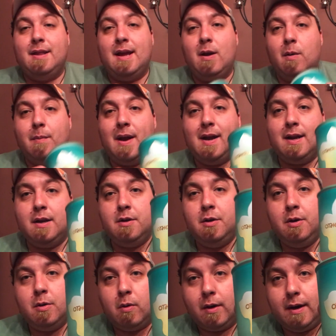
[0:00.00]
They are made in New
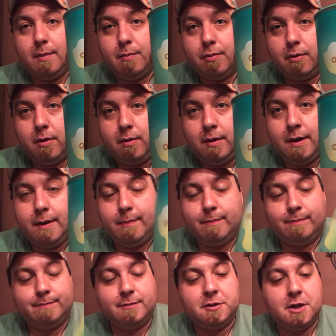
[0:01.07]
York and Brooklyn.
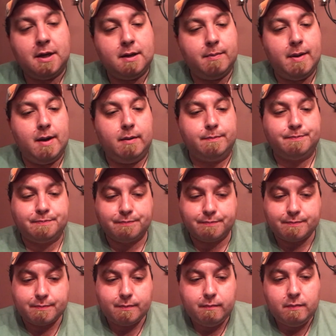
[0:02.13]
Check them out.
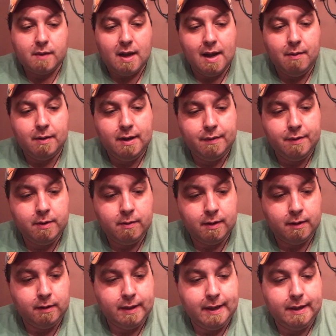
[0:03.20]
I will give you a
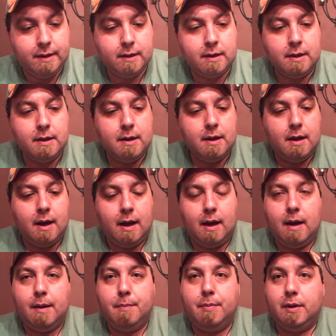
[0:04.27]
link
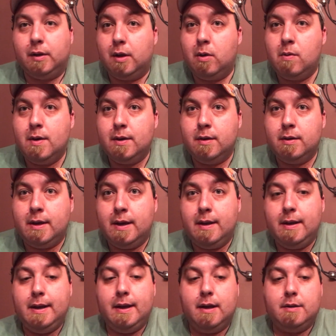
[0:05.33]
uh, below in the,
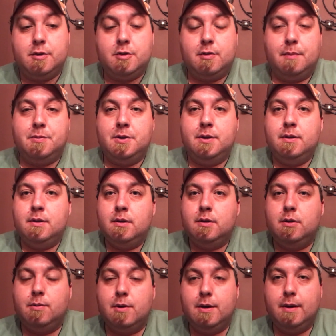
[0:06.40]
in the uh, description
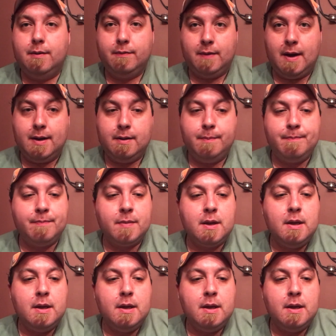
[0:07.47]
to where you can find them.